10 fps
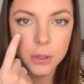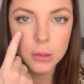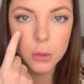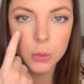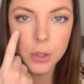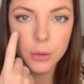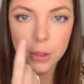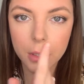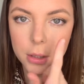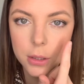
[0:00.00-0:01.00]
cool toned
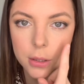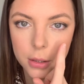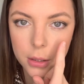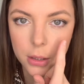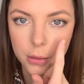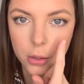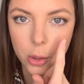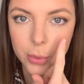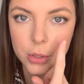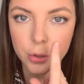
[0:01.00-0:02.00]
eye and the copper
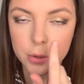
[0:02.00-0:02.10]
tone.